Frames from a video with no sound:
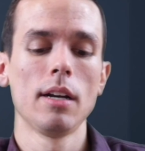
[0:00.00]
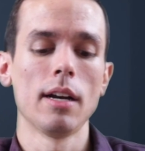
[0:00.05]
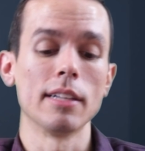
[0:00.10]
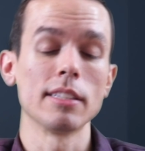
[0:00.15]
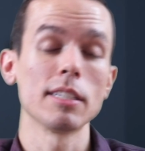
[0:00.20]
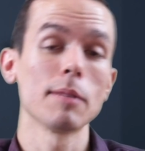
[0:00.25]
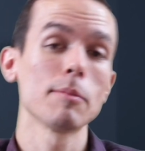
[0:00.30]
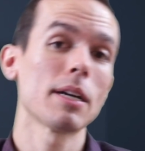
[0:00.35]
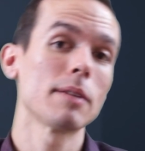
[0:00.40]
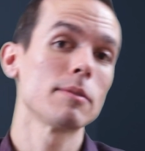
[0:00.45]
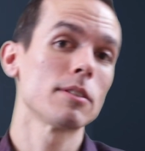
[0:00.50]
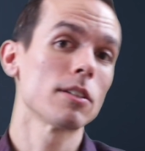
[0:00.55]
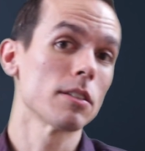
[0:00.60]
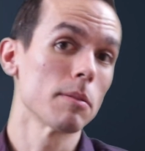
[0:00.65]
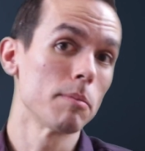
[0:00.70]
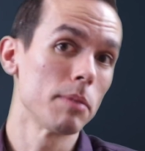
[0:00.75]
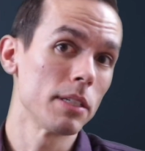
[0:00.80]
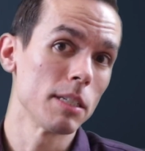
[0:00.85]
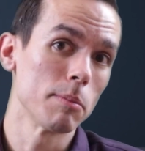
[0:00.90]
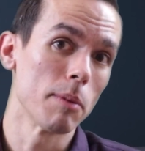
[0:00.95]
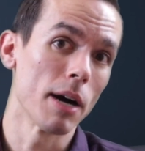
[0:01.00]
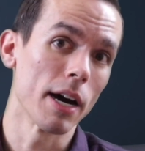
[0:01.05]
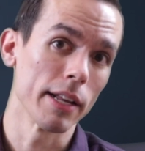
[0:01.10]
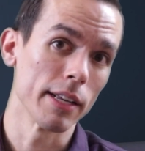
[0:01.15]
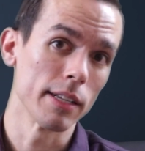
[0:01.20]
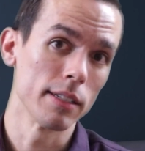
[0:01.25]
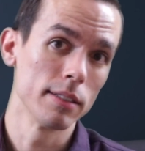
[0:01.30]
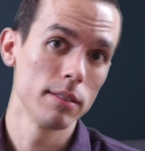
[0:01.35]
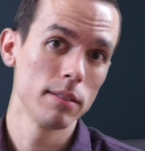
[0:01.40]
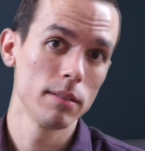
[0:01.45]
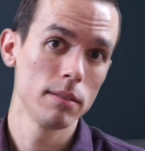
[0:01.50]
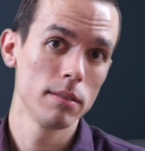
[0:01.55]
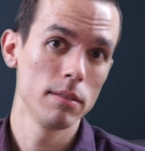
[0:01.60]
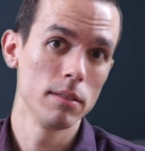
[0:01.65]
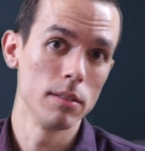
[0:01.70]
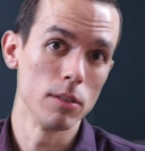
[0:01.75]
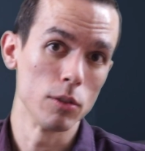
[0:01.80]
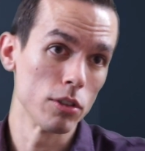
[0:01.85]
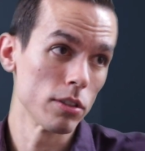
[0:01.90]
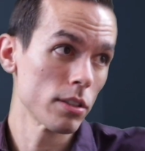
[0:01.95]
And sometimes there's a busybody
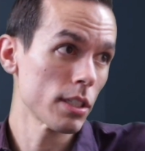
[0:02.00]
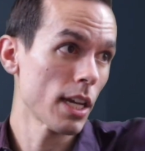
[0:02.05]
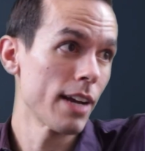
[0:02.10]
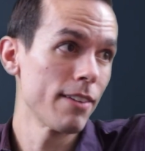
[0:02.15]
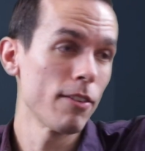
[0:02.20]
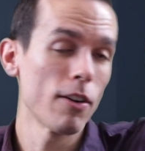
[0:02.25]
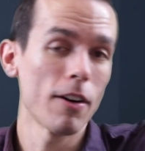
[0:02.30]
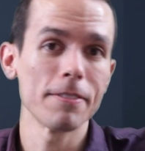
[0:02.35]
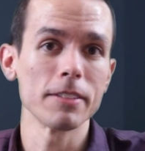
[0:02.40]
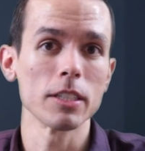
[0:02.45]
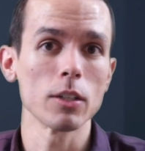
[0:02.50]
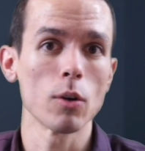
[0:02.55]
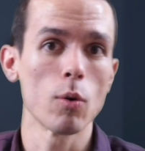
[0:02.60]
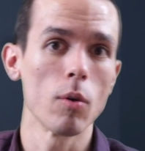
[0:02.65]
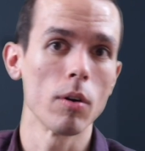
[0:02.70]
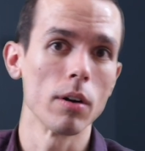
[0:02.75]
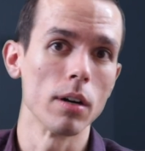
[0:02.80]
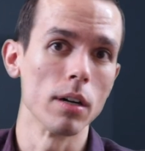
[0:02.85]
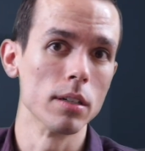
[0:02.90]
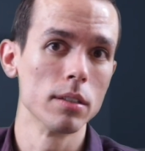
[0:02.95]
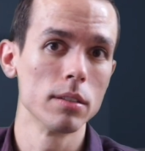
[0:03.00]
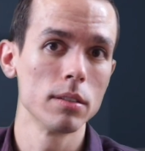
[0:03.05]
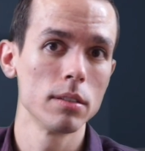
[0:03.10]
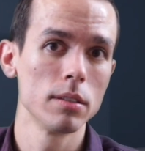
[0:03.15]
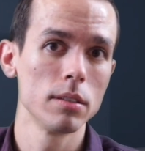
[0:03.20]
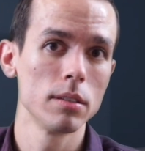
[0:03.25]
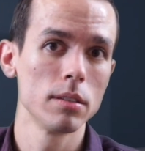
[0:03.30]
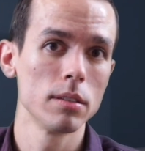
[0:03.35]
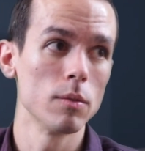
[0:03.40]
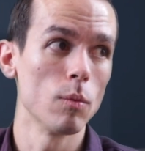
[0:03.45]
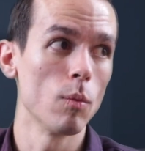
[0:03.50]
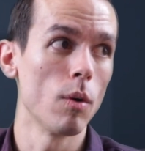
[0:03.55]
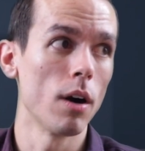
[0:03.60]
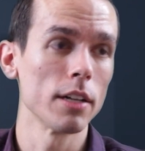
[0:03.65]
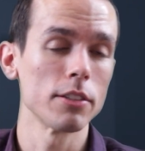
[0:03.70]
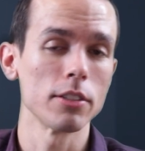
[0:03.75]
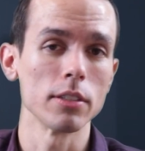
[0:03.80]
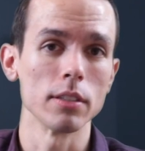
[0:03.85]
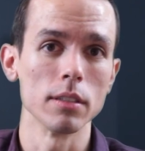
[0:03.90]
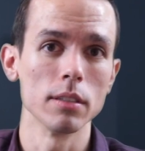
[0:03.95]
who's just kind of off in the corner,
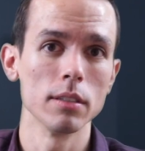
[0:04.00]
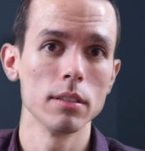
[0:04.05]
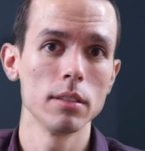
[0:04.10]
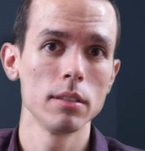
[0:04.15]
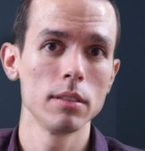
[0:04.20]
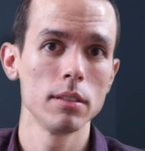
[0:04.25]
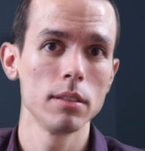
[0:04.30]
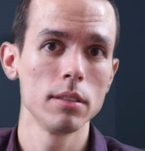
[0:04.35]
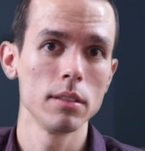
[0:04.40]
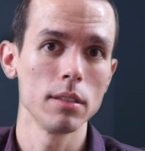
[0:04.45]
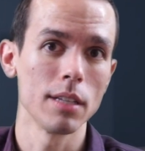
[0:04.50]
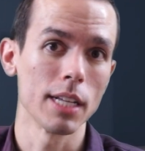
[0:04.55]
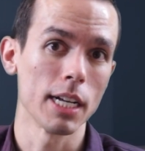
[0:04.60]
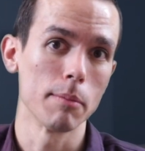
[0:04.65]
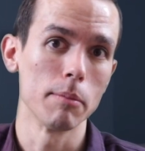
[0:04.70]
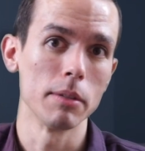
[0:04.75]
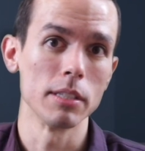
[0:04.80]
watching, like a